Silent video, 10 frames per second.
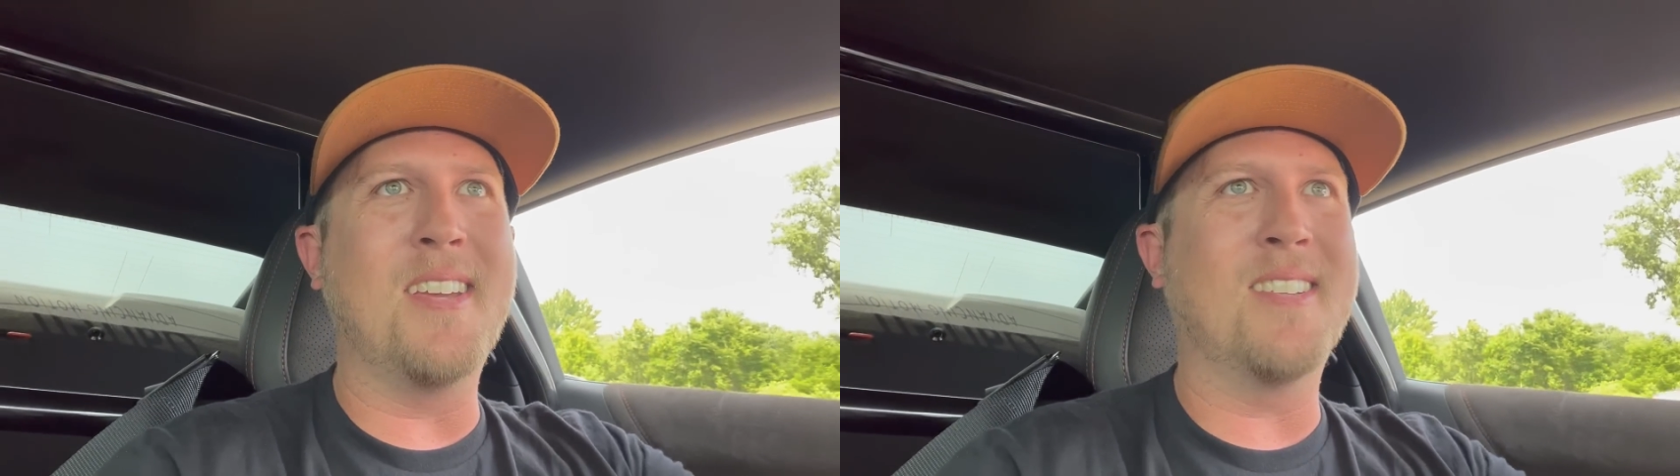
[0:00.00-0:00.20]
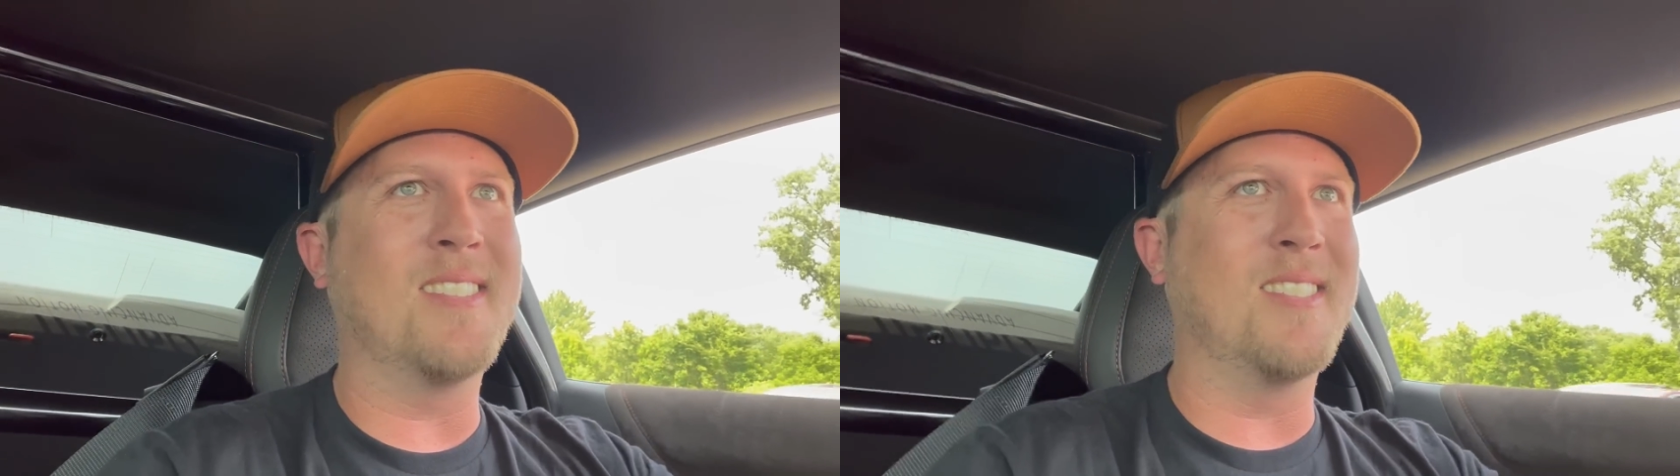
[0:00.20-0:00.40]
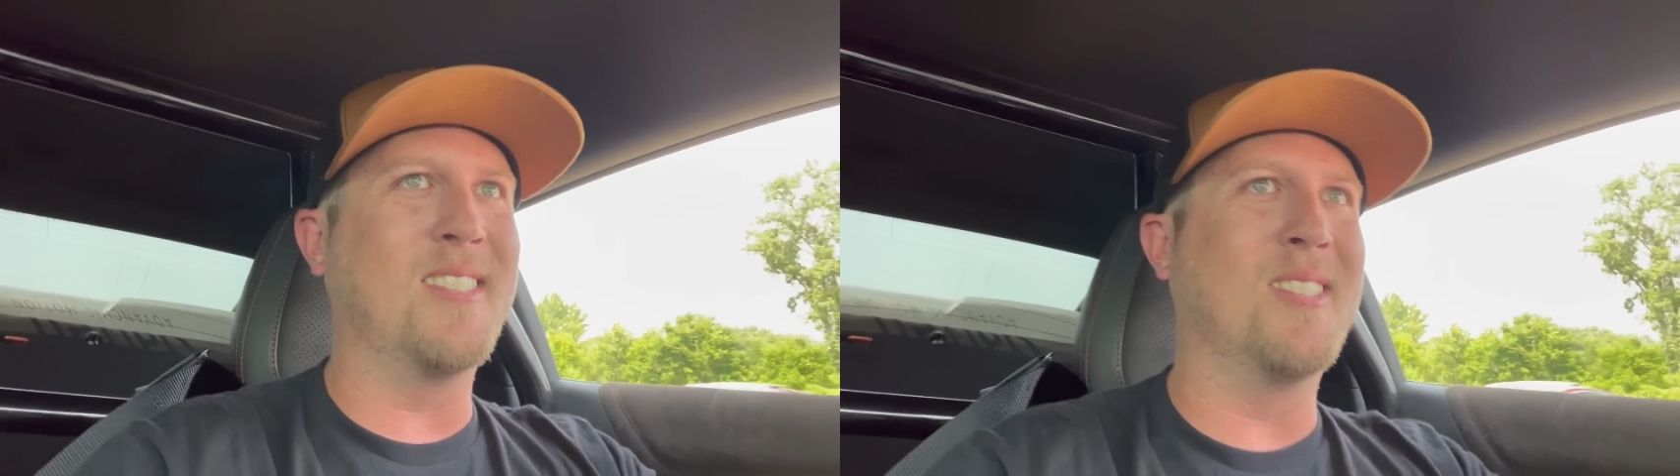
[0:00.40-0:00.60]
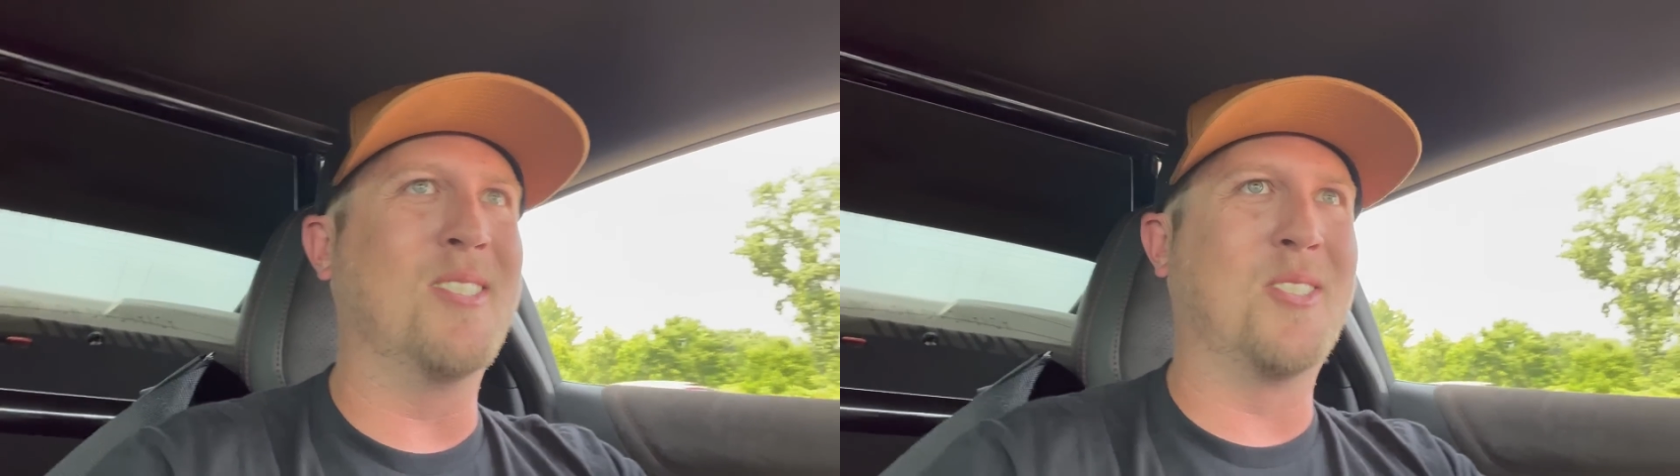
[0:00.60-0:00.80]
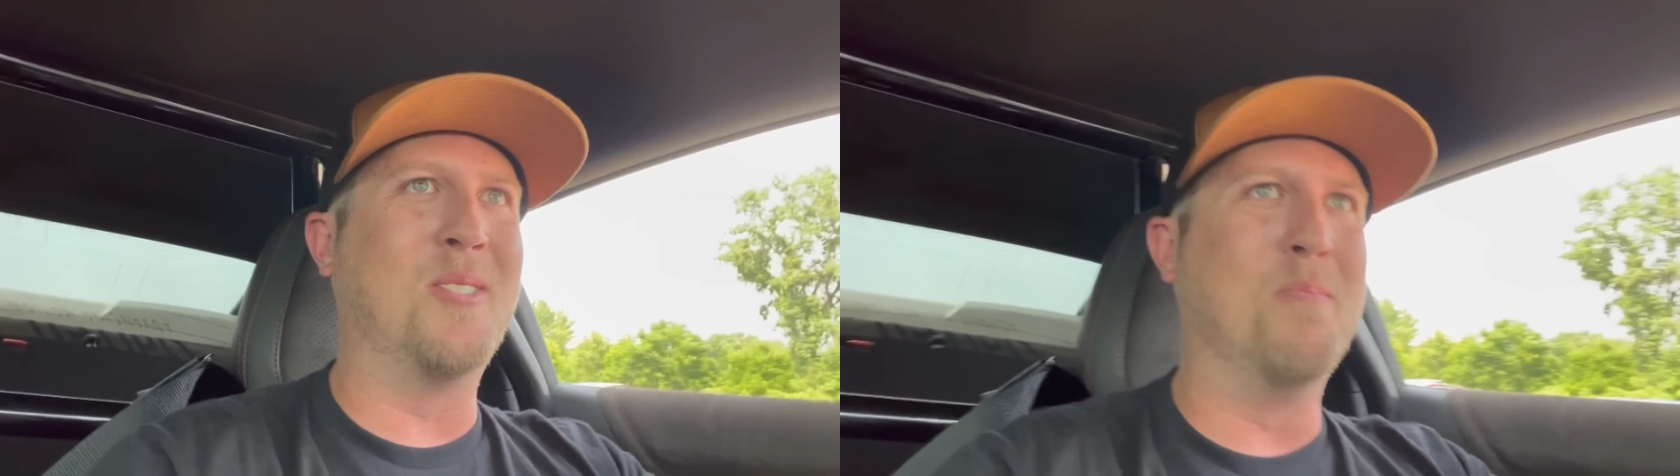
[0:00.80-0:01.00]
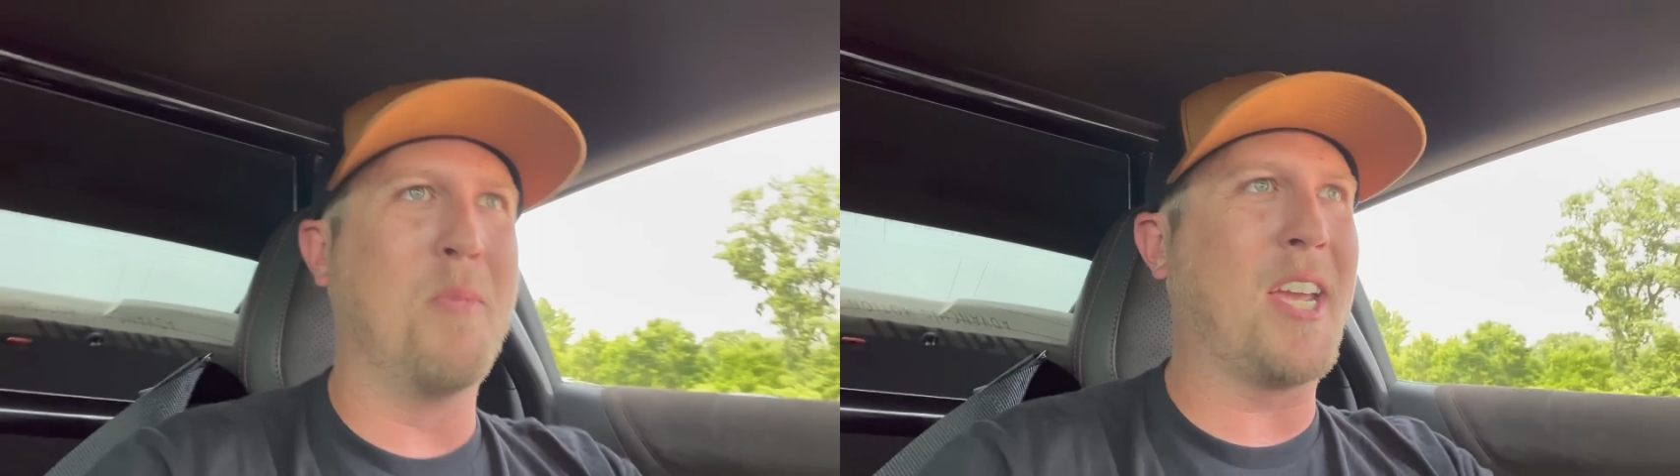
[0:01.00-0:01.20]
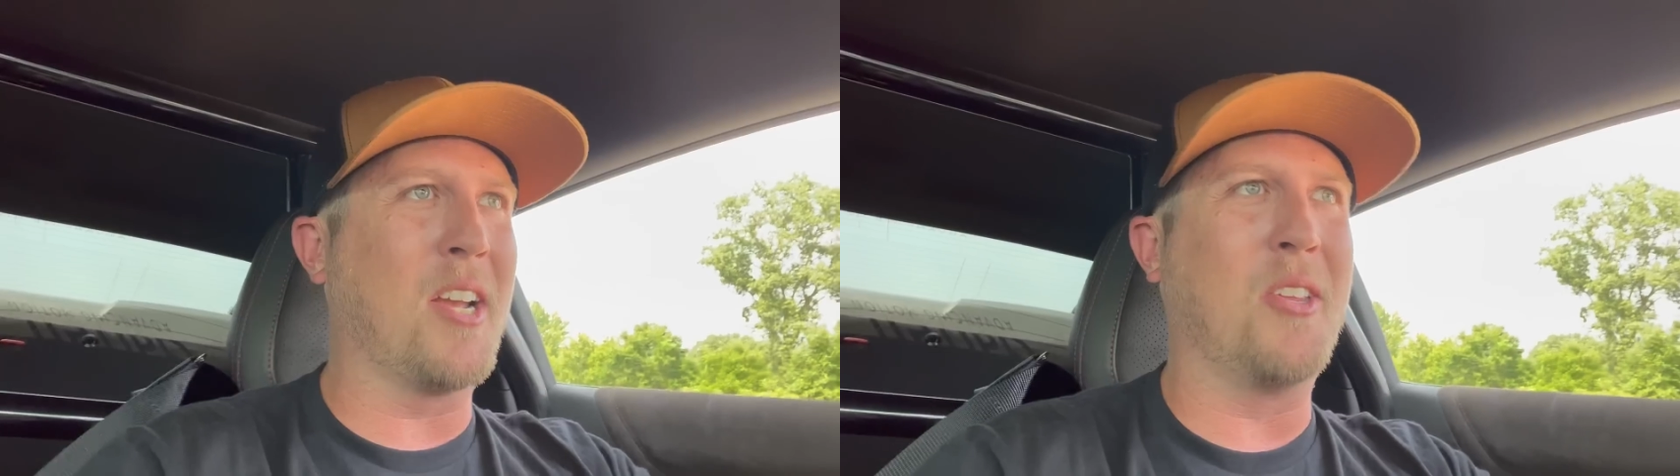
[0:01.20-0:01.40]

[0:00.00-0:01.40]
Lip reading: make a